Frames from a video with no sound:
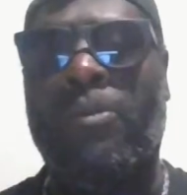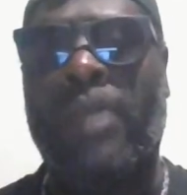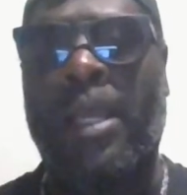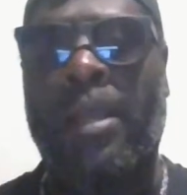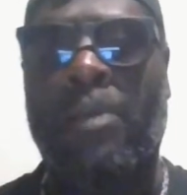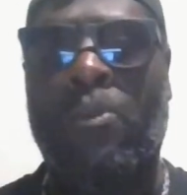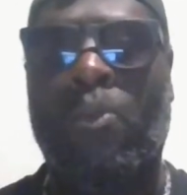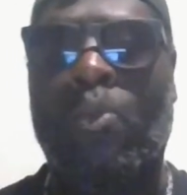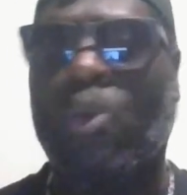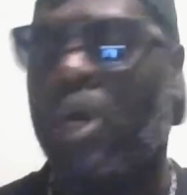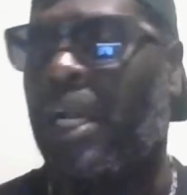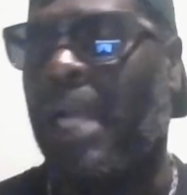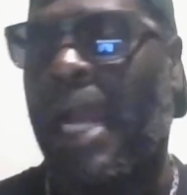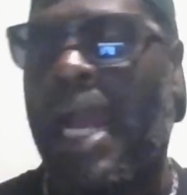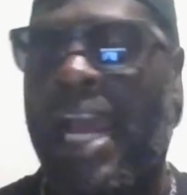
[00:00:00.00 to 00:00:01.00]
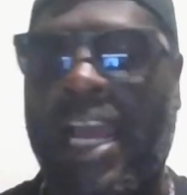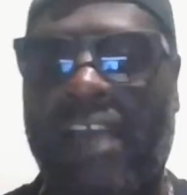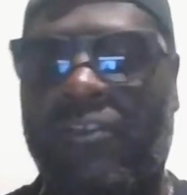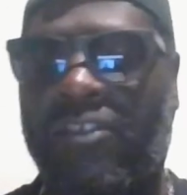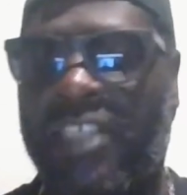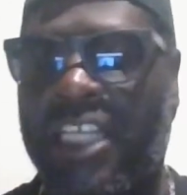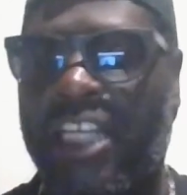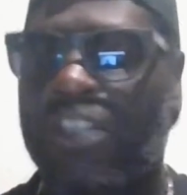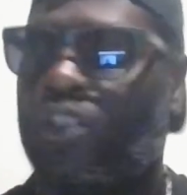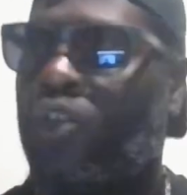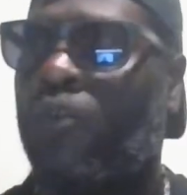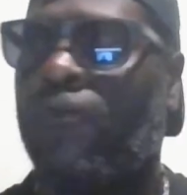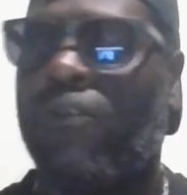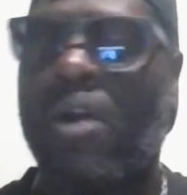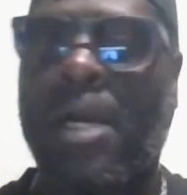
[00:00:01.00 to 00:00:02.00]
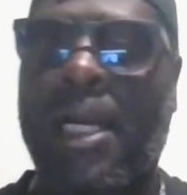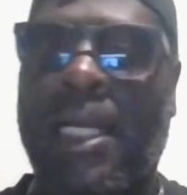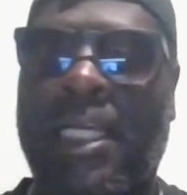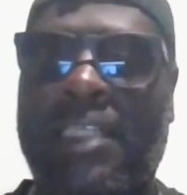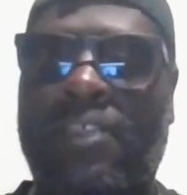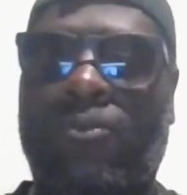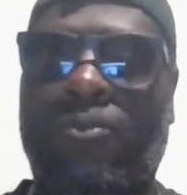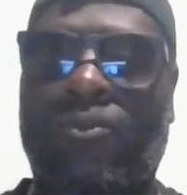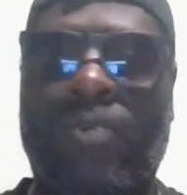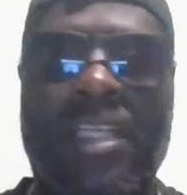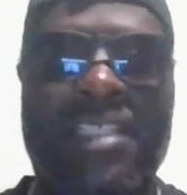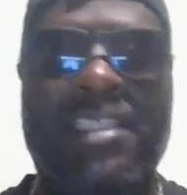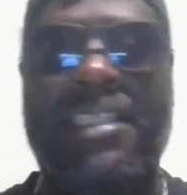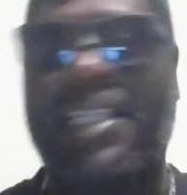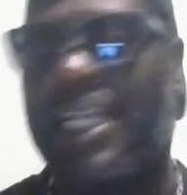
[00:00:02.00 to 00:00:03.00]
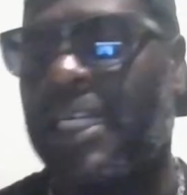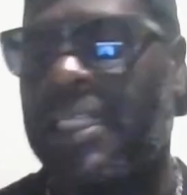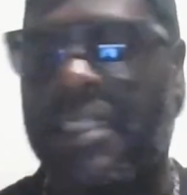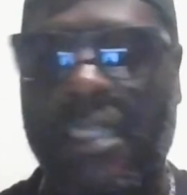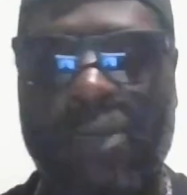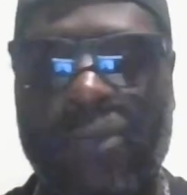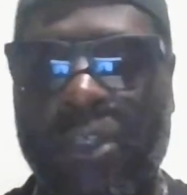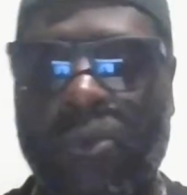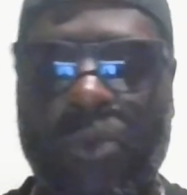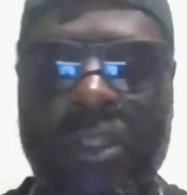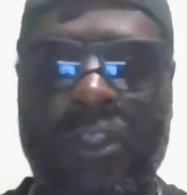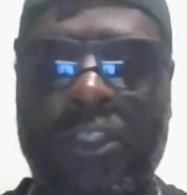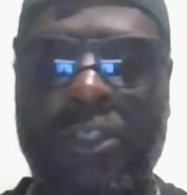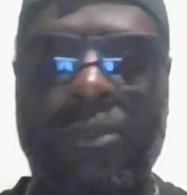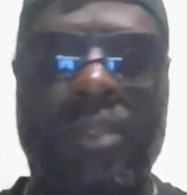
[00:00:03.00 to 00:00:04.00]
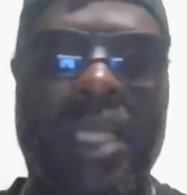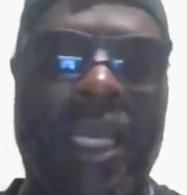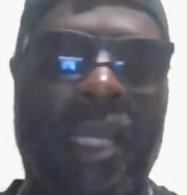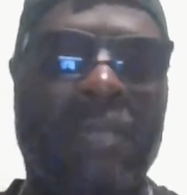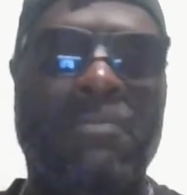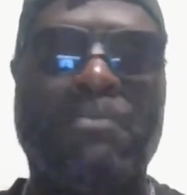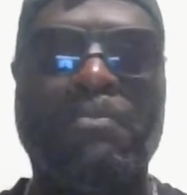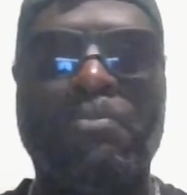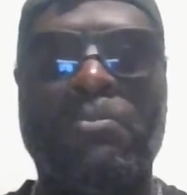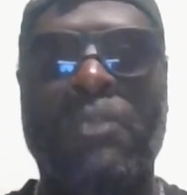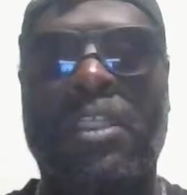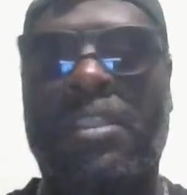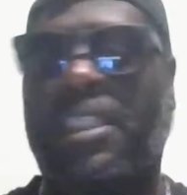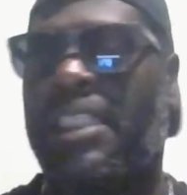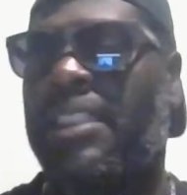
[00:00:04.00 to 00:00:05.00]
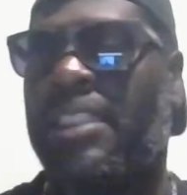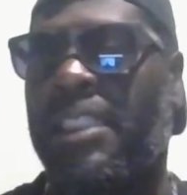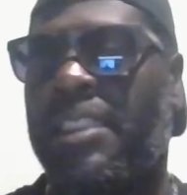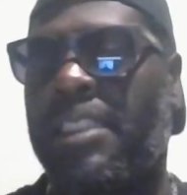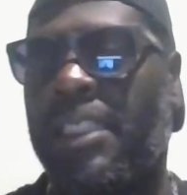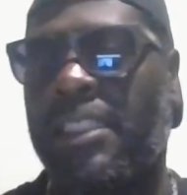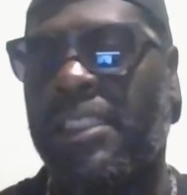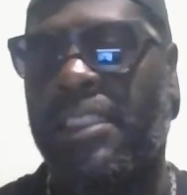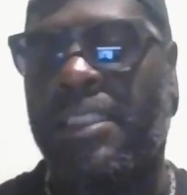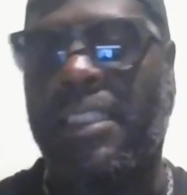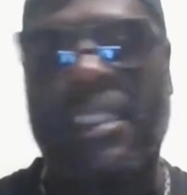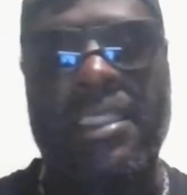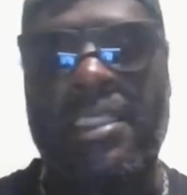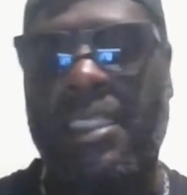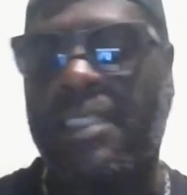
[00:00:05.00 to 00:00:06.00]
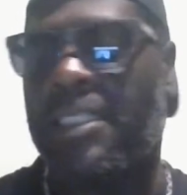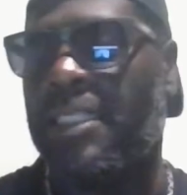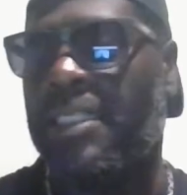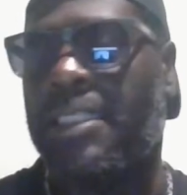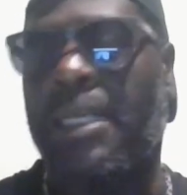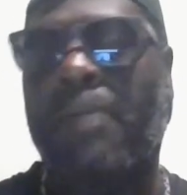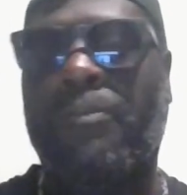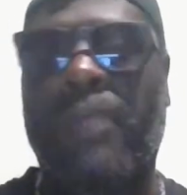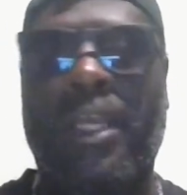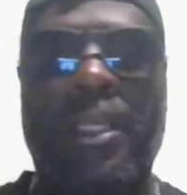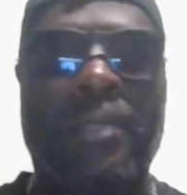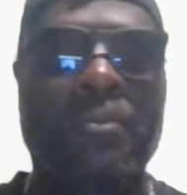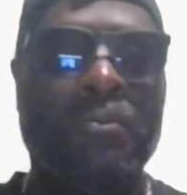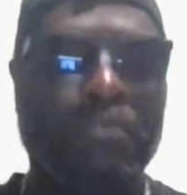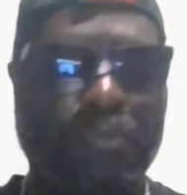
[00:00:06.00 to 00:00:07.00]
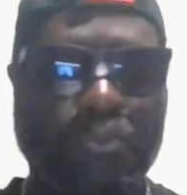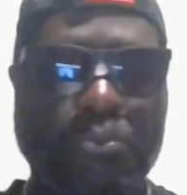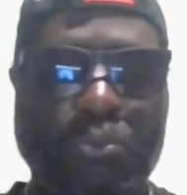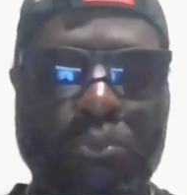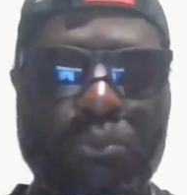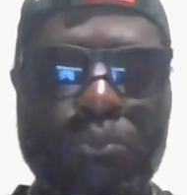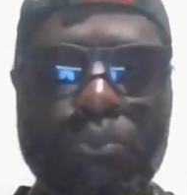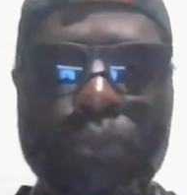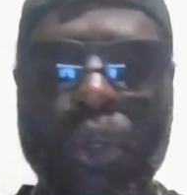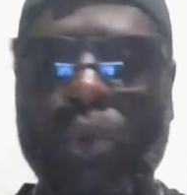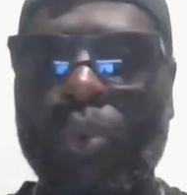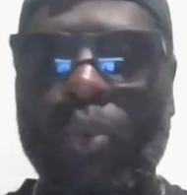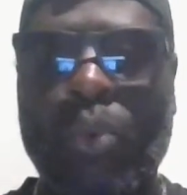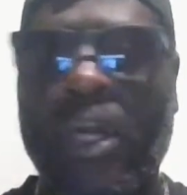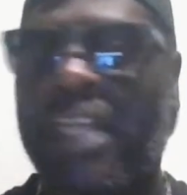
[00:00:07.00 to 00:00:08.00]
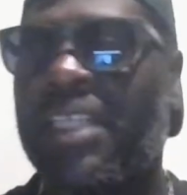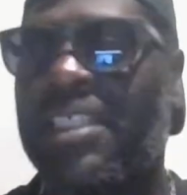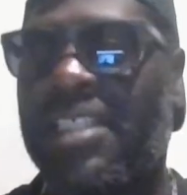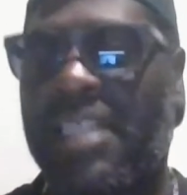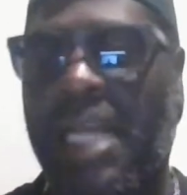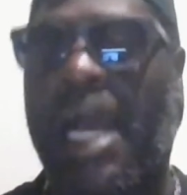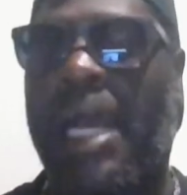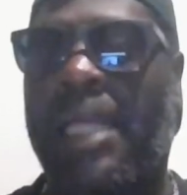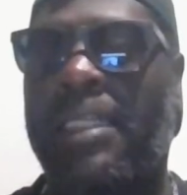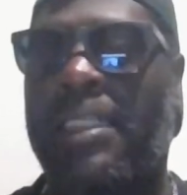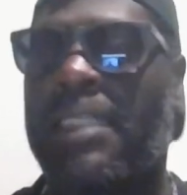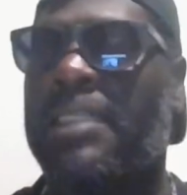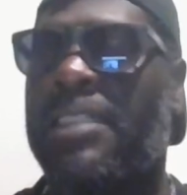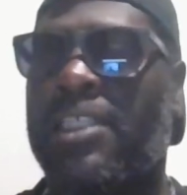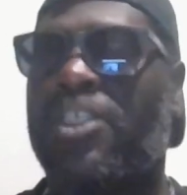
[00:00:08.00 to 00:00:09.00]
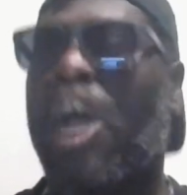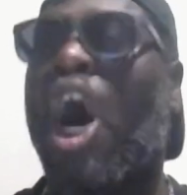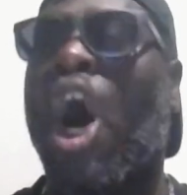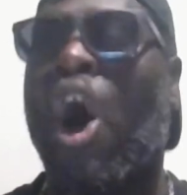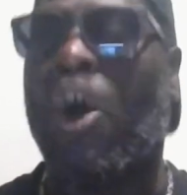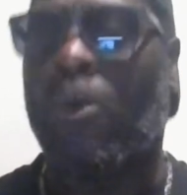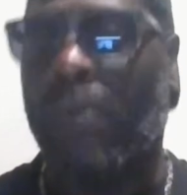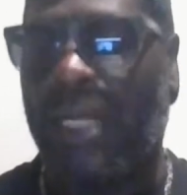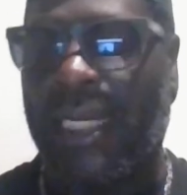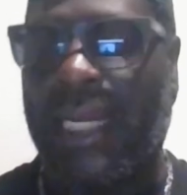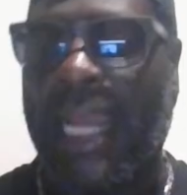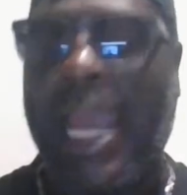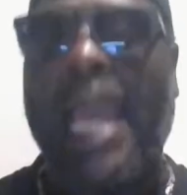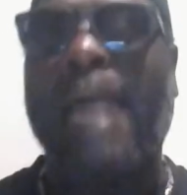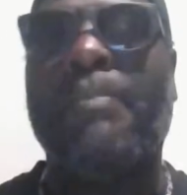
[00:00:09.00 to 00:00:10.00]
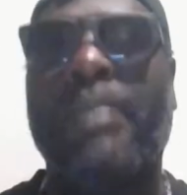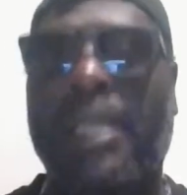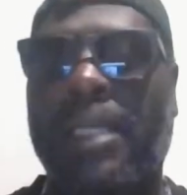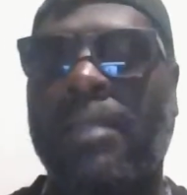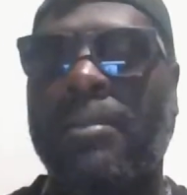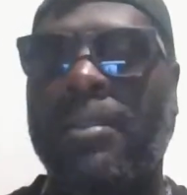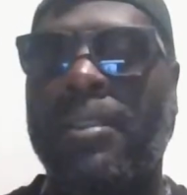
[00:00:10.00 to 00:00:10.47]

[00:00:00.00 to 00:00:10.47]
that what I have said so far has resonated something with you, that this isn't something where it's not. This is already happening.